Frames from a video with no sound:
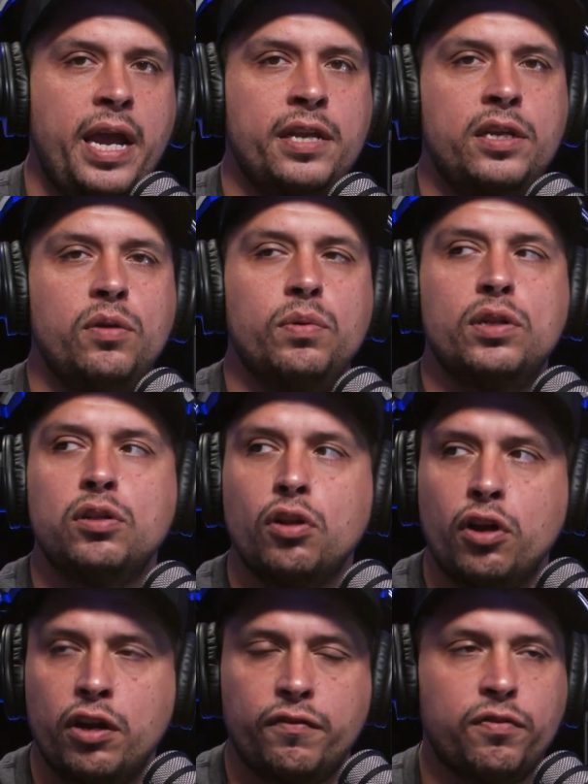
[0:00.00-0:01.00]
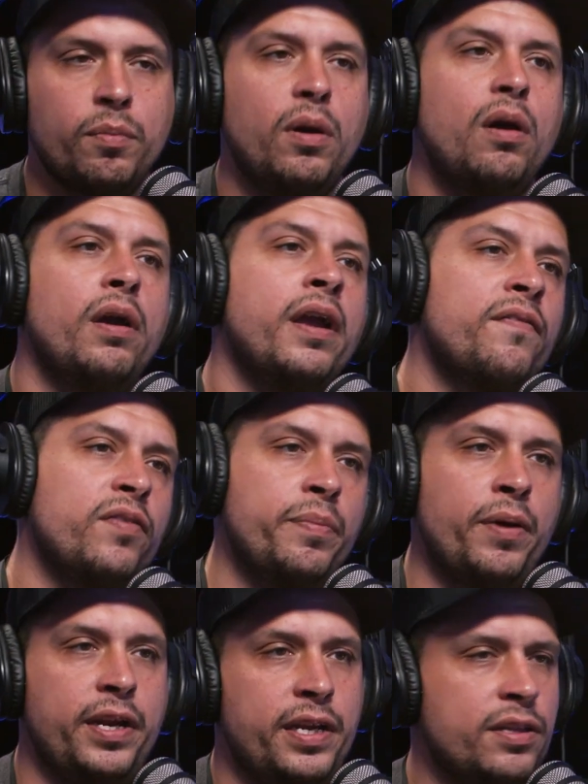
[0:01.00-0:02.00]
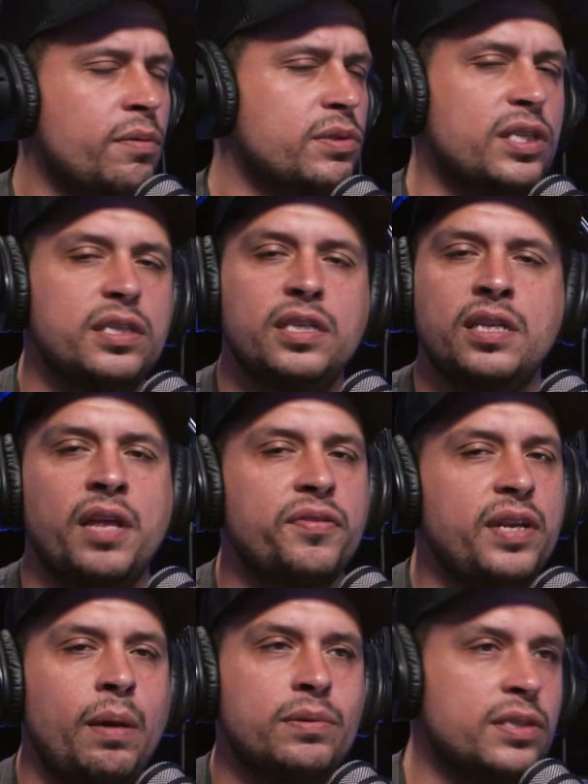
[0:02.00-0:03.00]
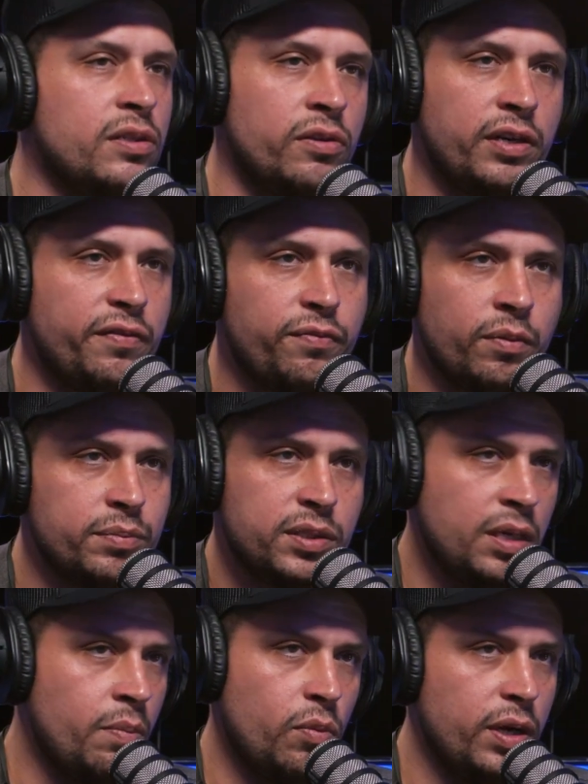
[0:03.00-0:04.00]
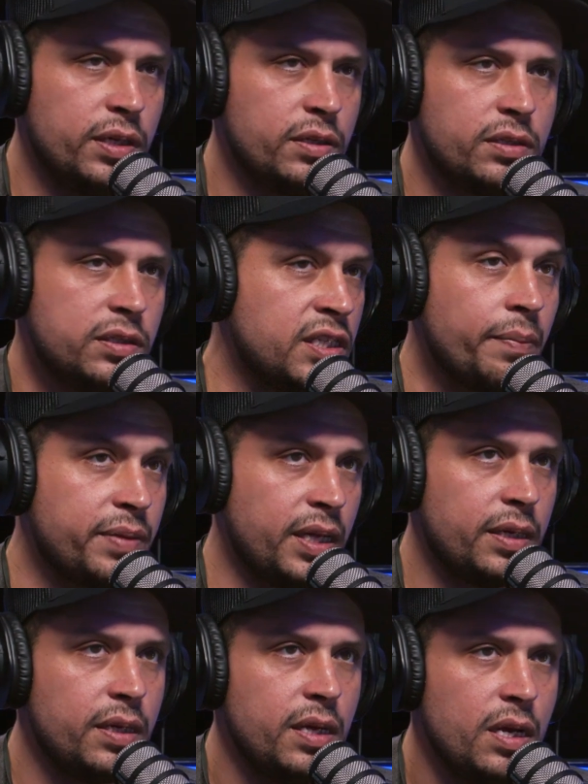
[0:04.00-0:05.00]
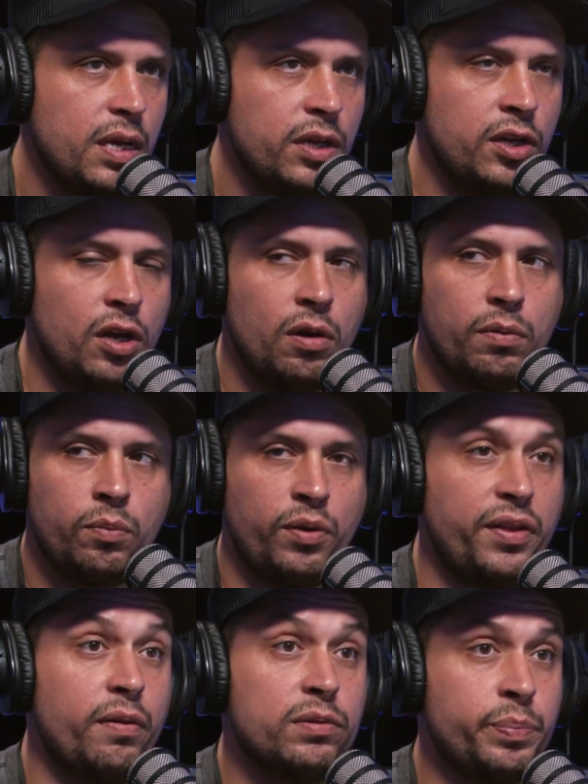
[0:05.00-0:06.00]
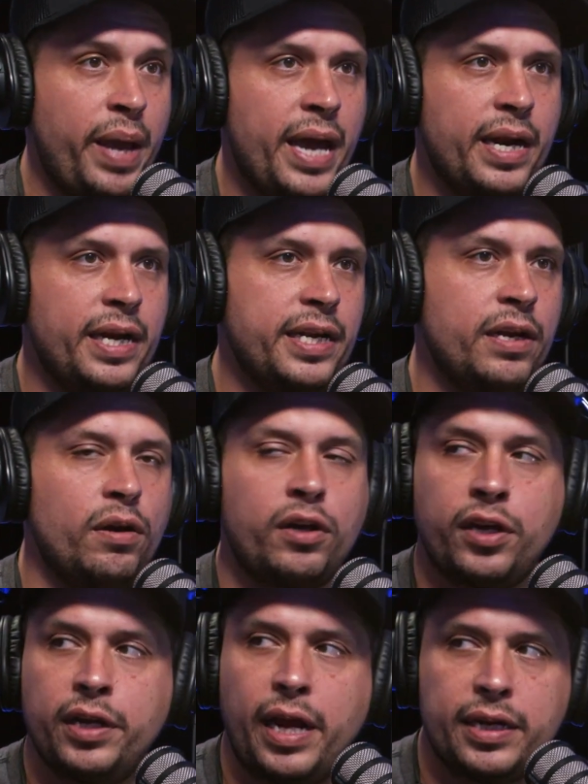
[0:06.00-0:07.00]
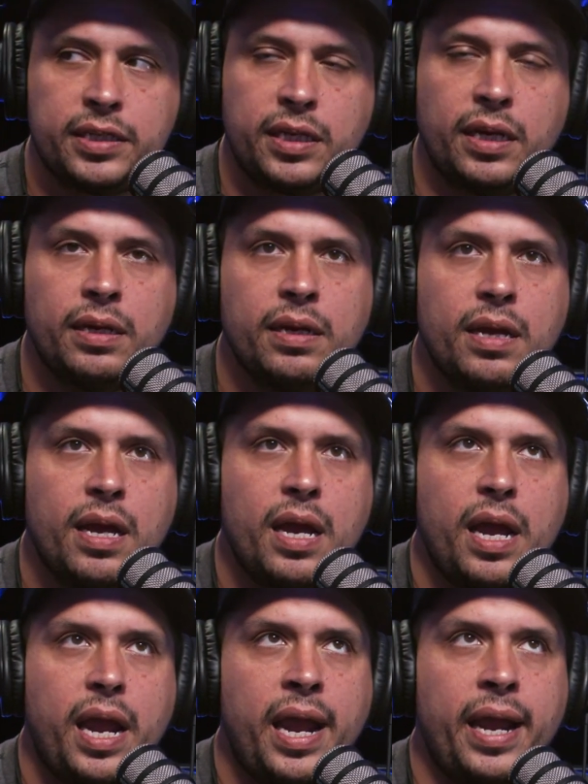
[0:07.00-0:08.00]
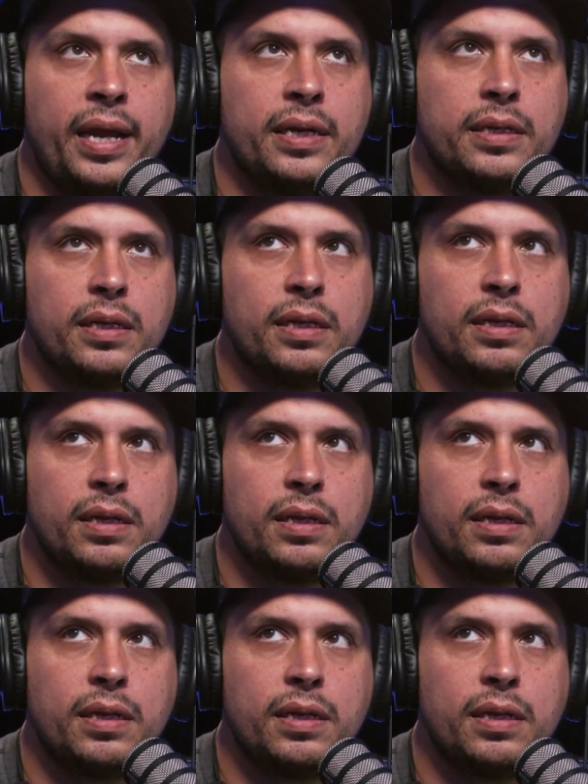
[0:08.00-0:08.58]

and you would learn from everybody. There wasn't nothing I wasn't learning from something, whether it was bad idea or a good idea. And